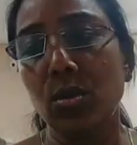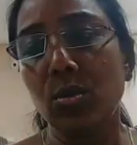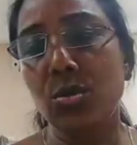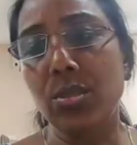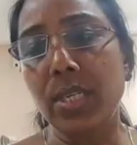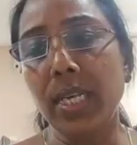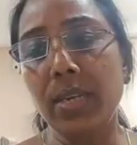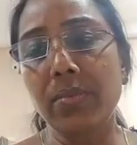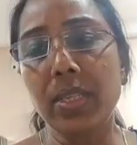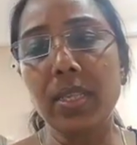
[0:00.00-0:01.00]
To stay
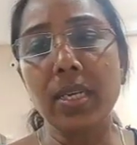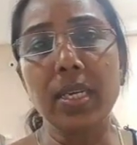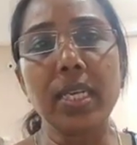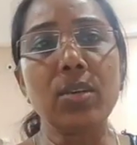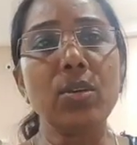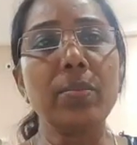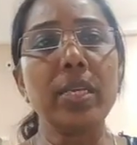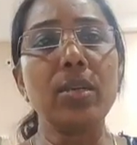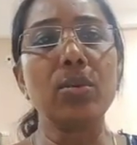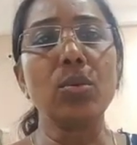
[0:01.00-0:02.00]
with the
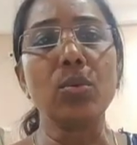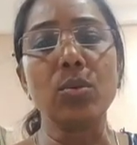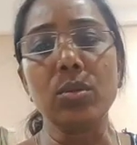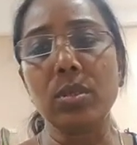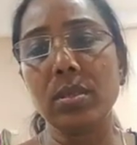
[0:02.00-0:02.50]
economic growth